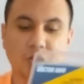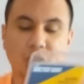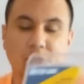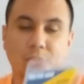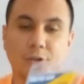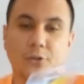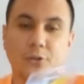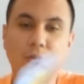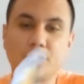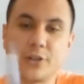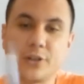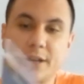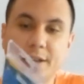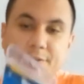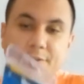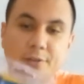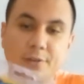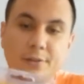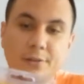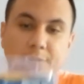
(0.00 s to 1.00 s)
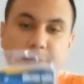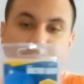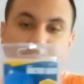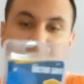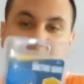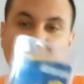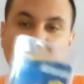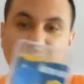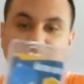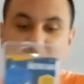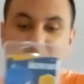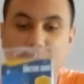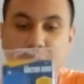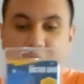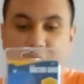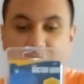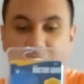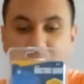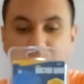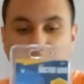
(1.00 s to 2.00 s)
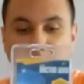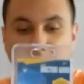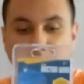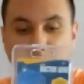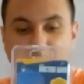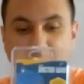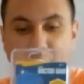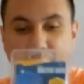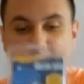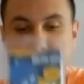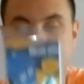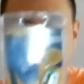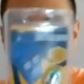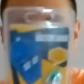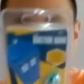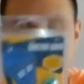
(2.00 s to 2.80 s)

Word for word: Screwdriver. This Sonic Screwdriver